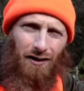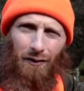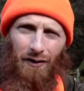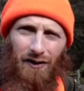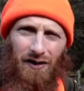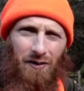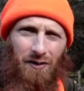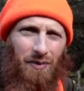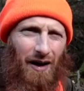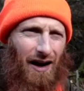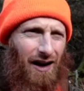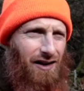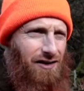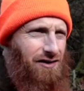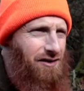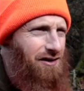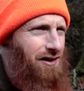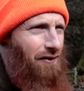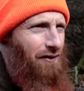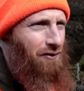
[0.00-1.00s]
is it always in the bed?
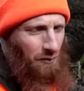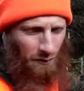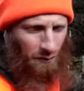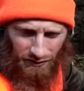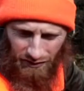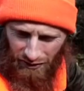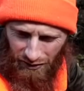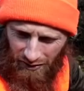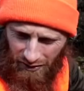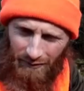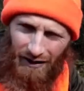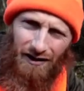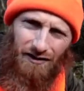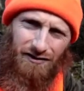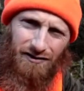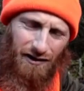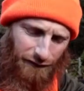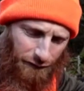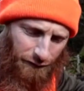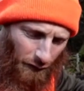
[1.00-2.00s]
Because you never know when you can
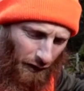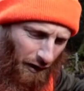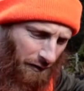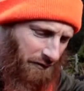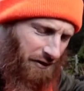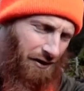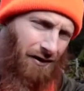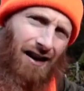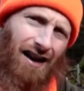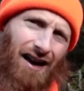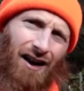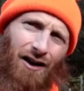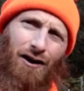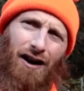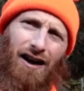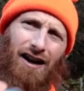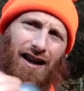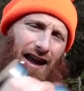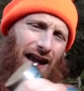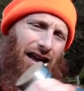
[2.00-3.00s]
make yourself a wild meal.
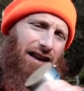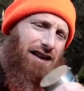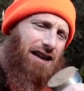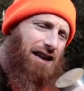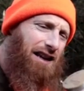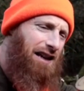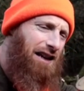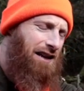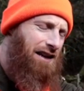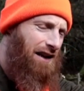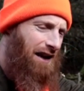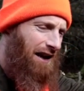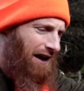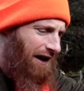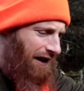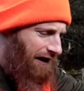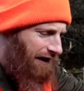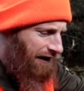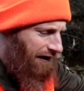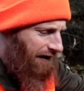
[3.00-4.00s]
Got a canteen.
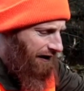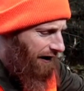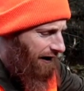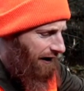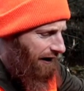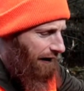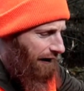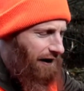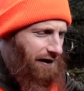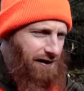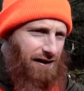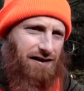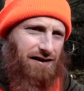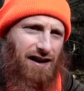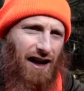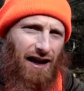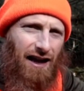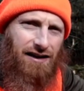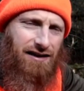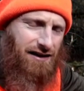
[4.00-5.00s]
I like
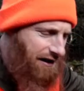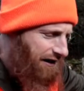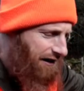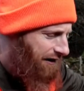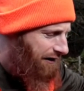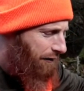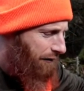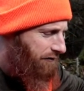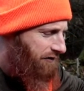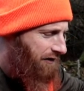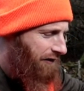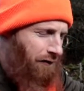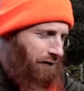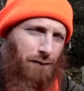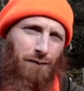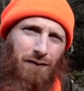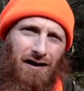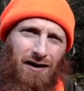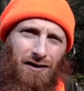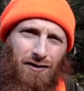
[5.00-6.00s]
this canteen. It was
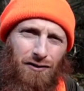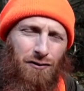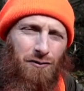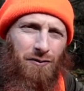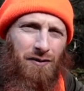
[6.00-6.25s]
given